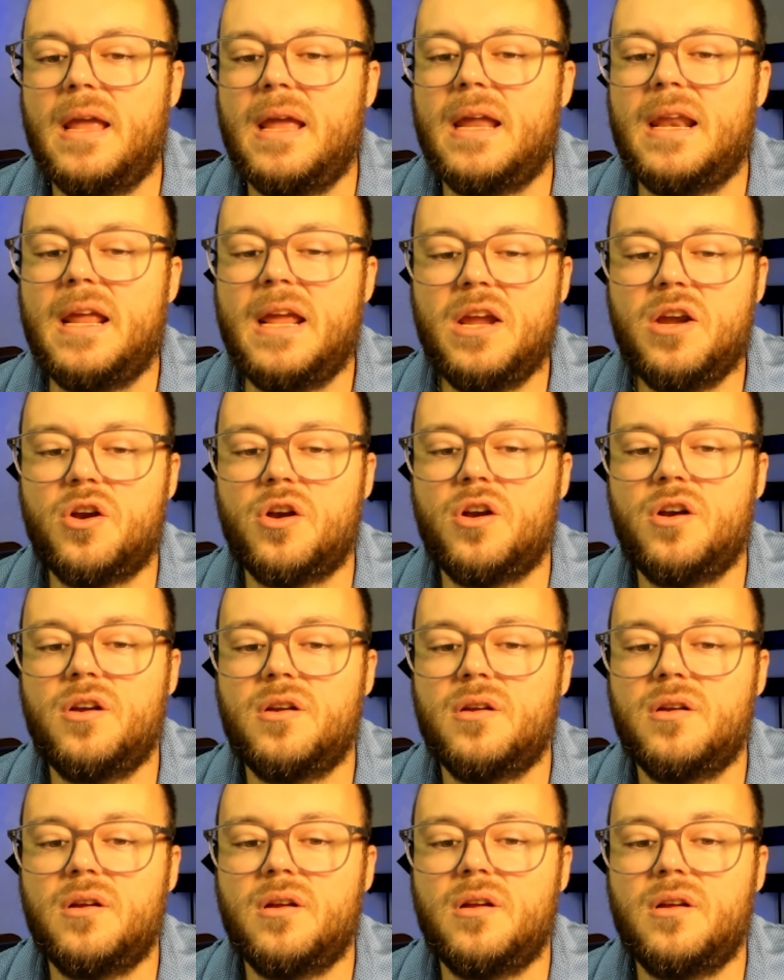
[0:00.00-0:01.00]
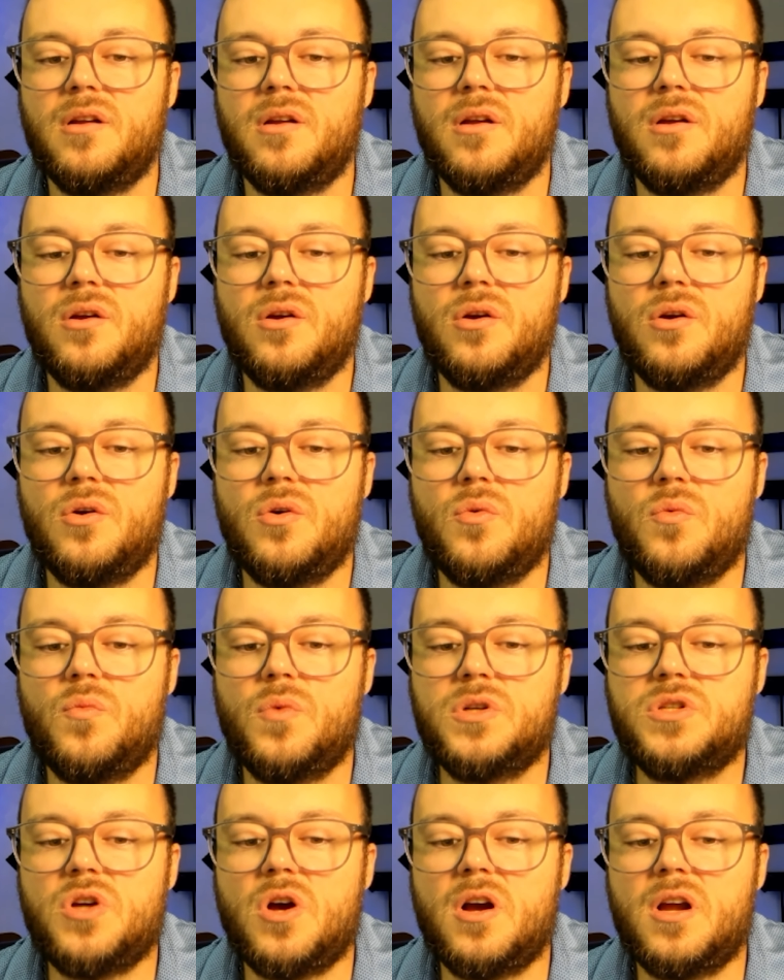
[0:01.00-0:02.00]
And here,
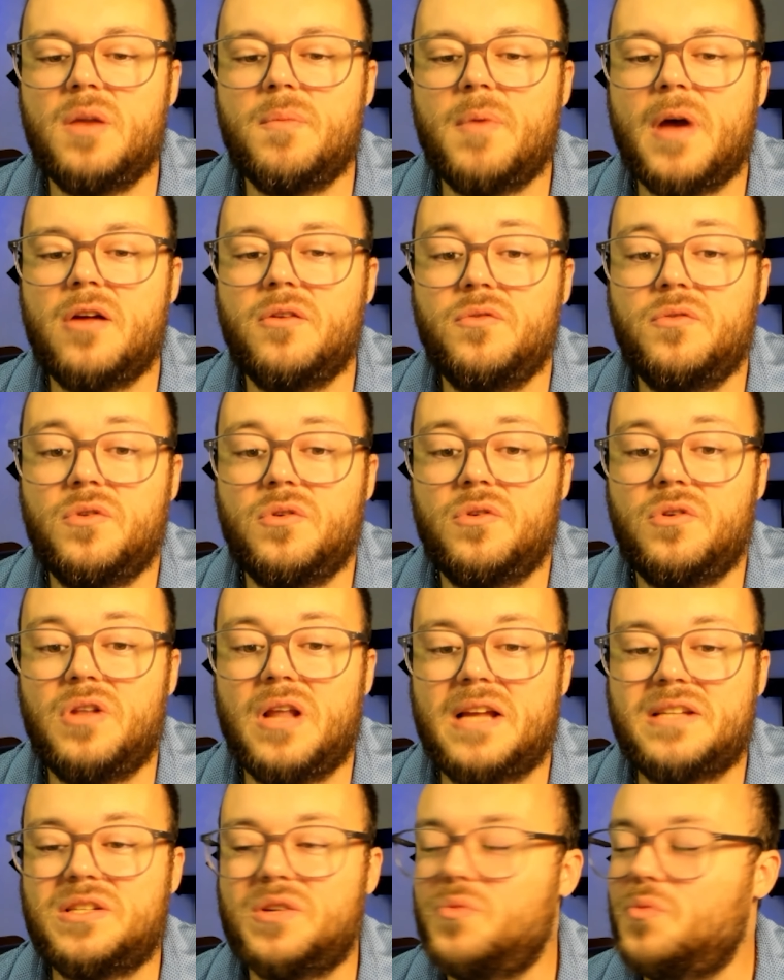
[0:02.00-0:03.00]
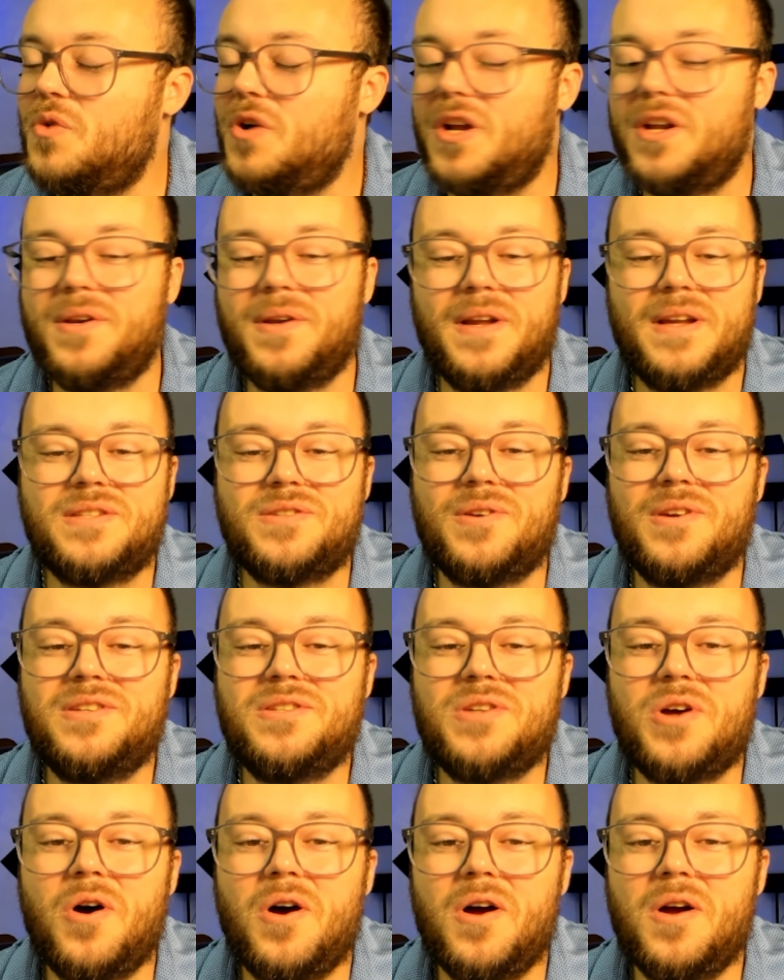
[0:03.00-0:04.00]
we're talking about lesson 1. It's going
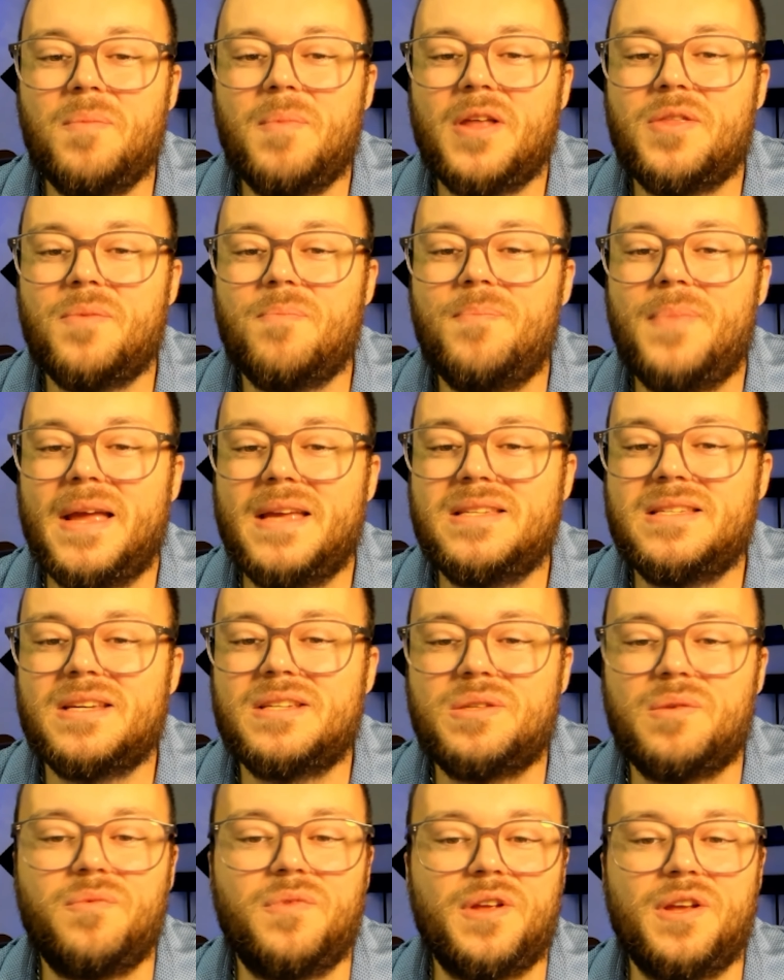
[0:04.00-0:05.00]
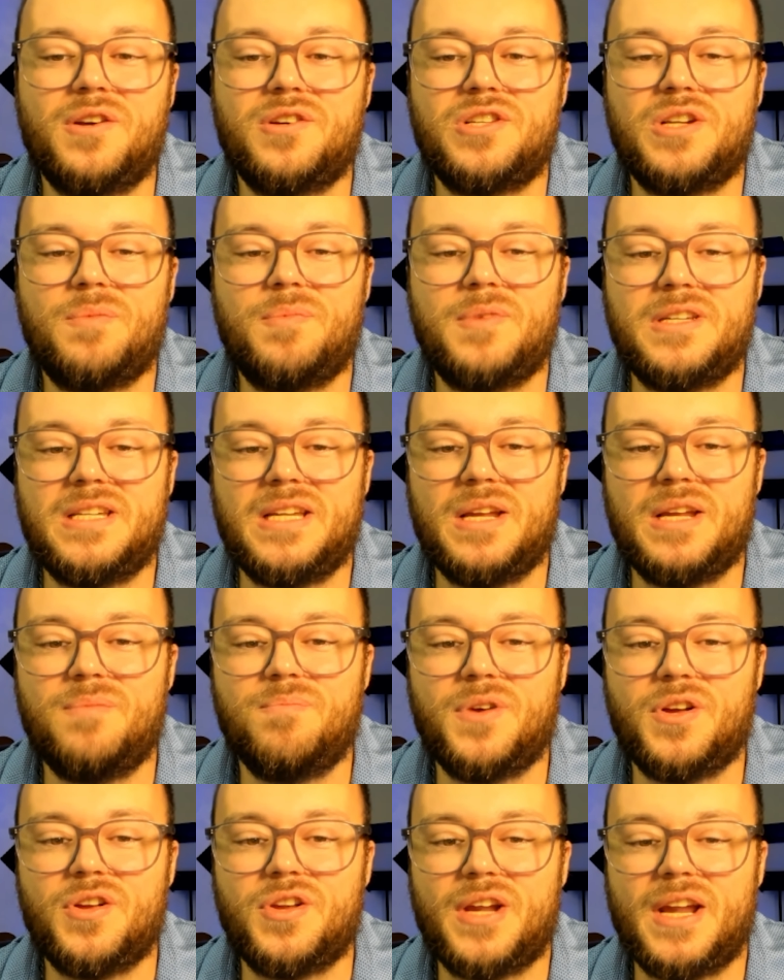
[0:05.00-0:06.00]
to talk about the basics of leadership and team
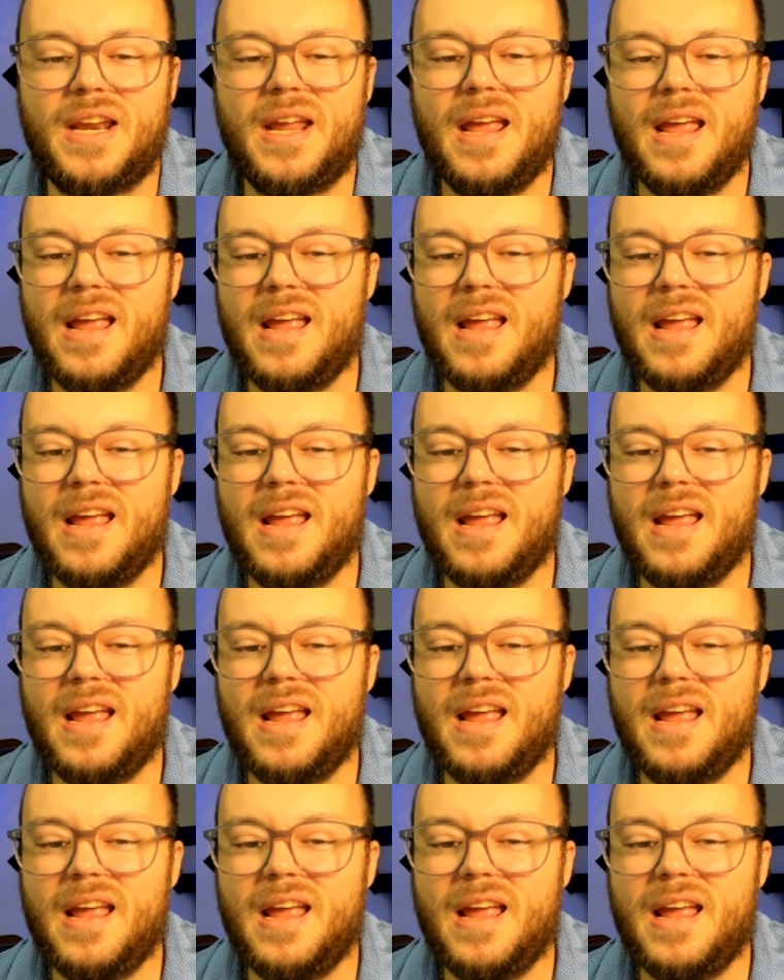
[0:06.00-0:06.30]
building.